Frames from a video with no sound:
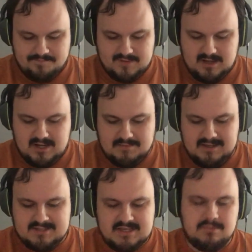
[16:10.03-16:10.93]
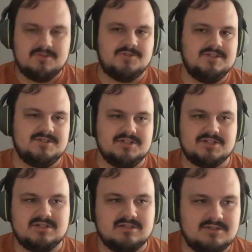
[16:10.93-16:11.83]
He's able to
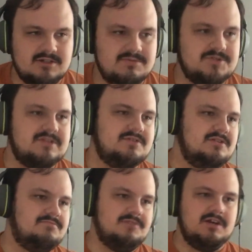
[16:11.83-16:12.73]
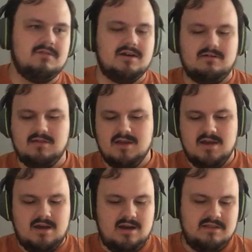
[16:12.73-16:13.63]
transition it too between the two pretty well.
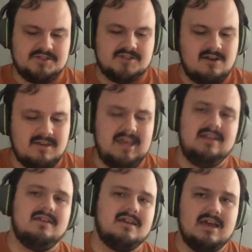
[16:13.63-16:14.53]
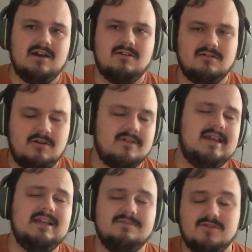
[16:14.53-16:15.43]
The song Keenan Kel, or
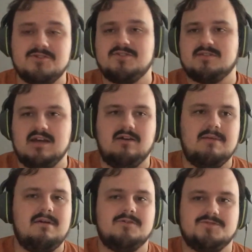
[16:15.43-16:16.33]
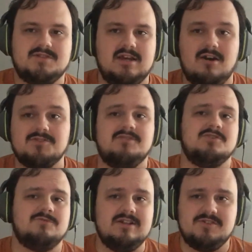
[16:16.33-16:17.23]
Keenan versus Kel, I might as well say, also has a
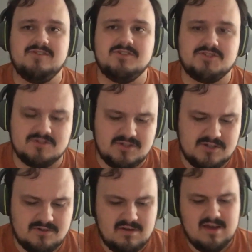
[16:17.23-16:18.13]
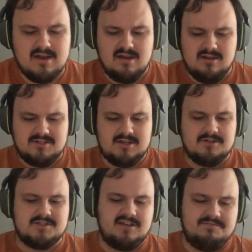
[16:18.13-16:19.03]
great transition too.
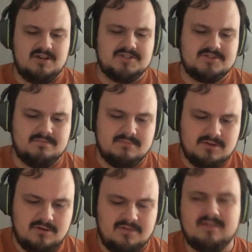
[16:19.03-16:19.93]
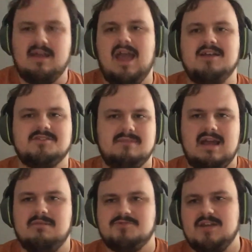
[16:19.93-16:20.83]
Starts off pretty smooth and it has some
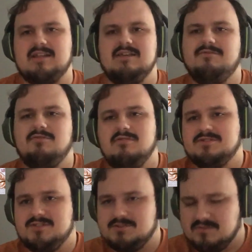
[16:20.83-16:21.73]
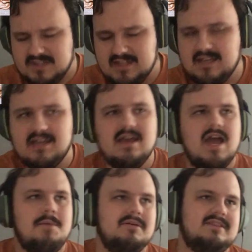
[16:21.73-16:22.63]
abstract influences within it,
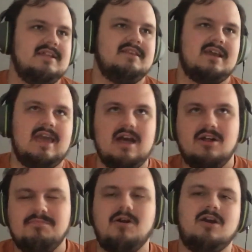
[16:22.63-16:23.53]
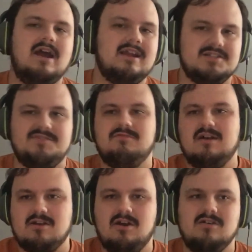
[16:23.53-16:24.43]
but then the Kel part, I guess if you
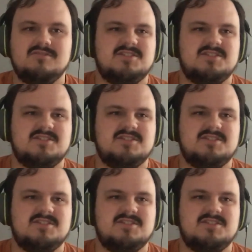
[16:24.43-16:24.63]
want to call it,